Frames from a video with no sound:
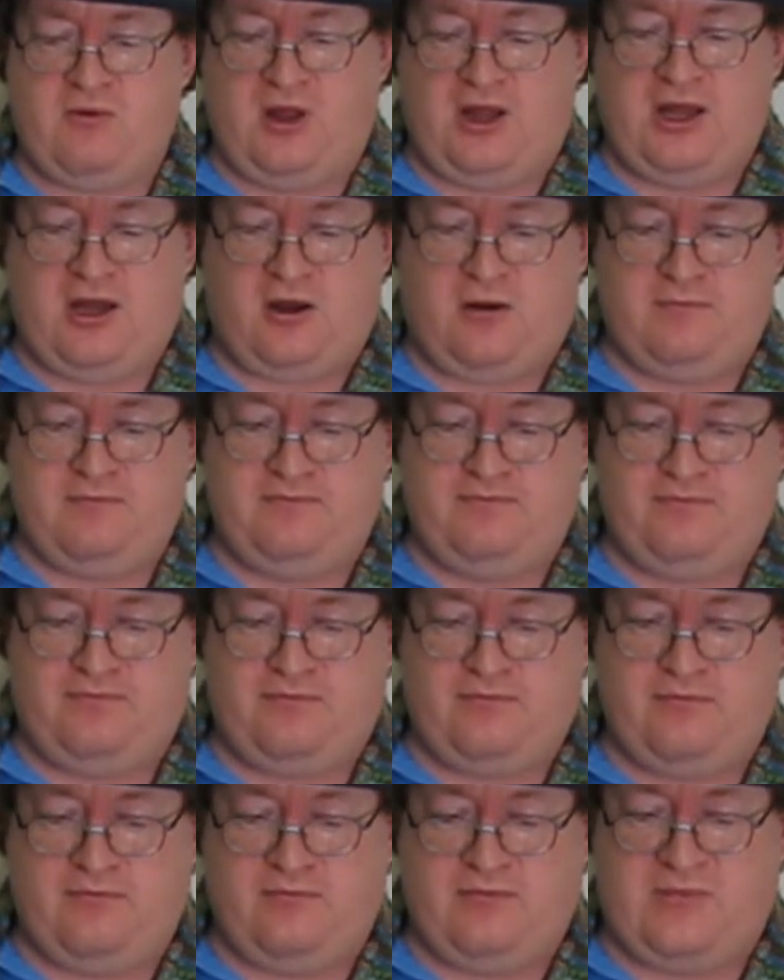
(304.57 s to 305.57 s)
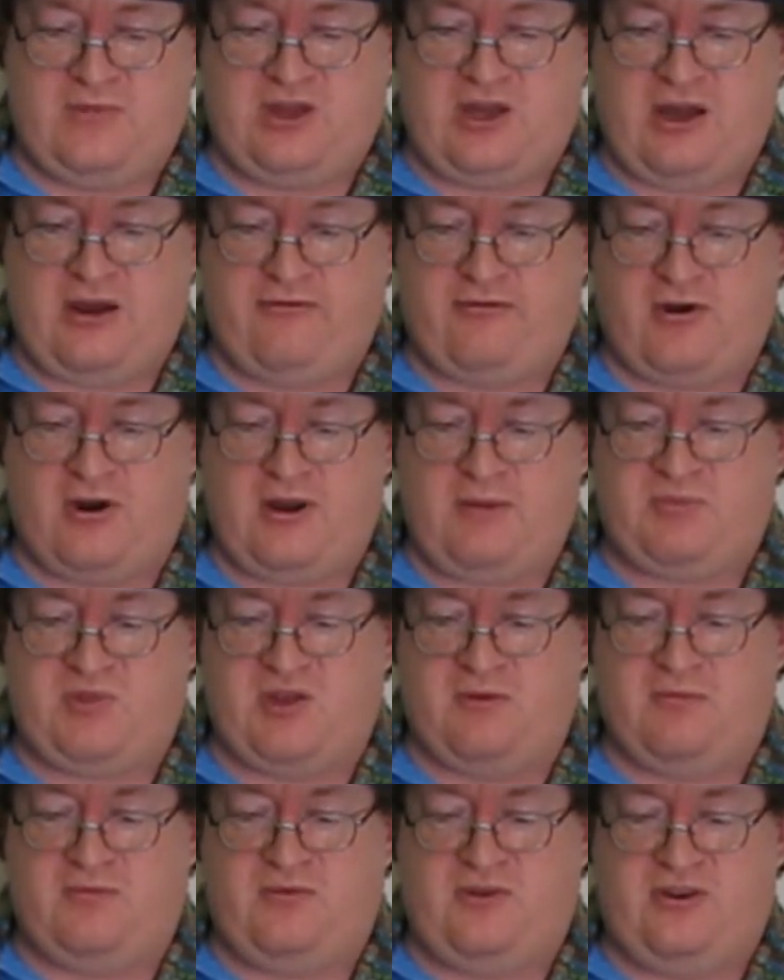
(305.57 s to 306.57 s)
will help cover up
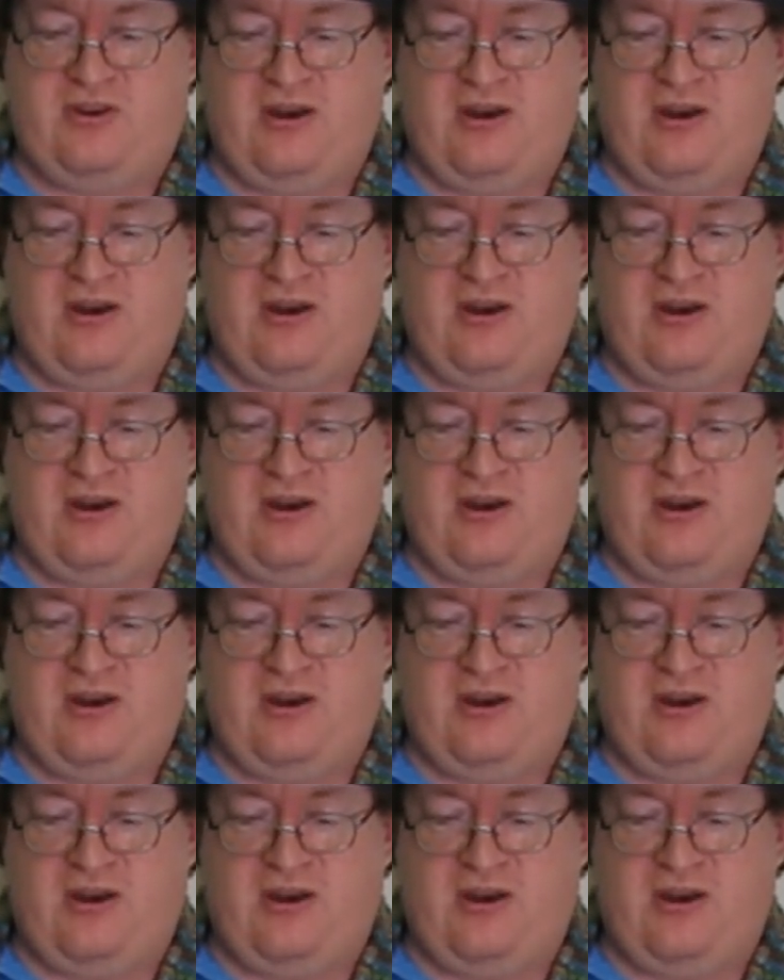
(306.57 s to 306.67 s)
the